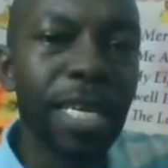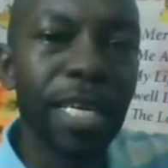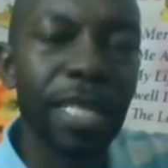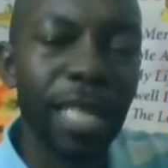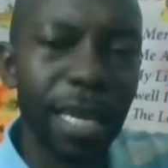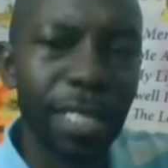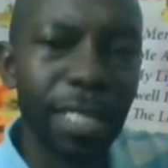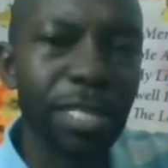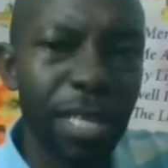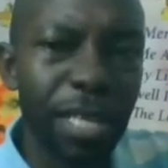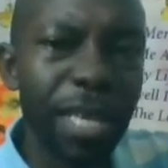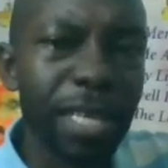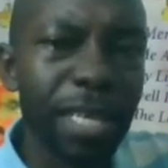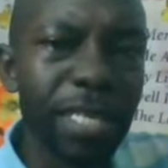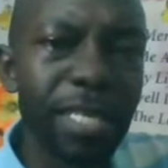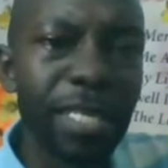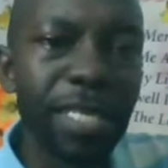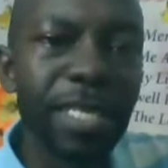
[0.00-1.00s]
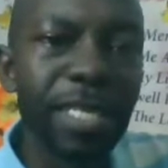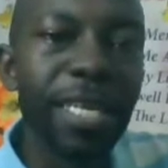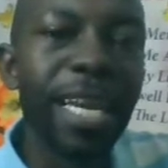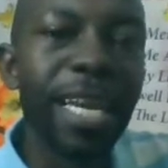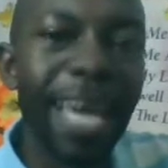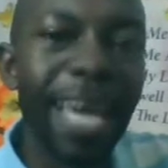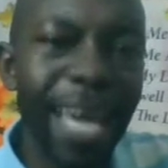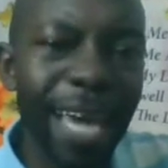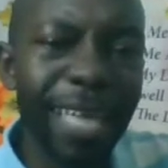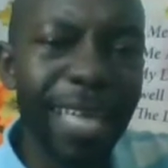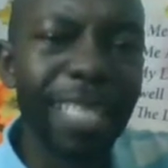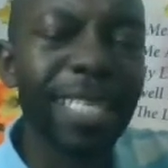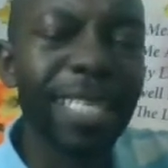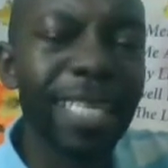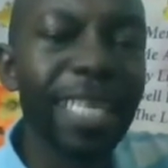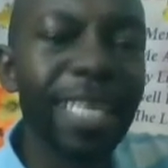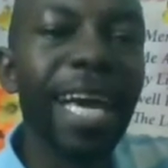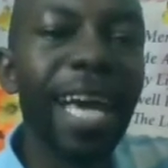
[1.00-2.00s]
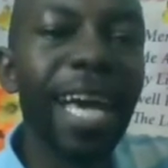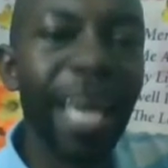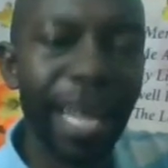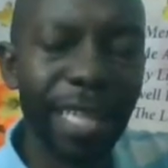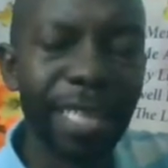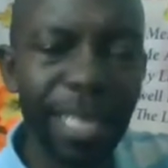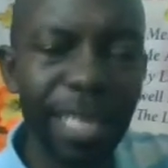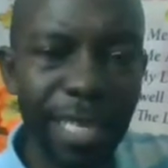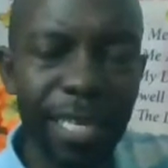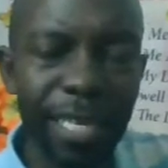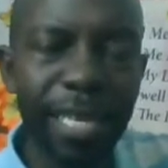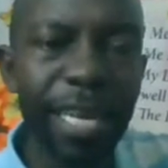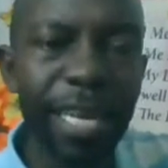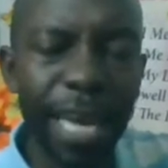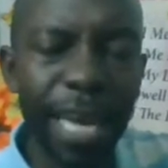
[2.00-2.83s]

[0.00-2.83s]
that says ending healthy,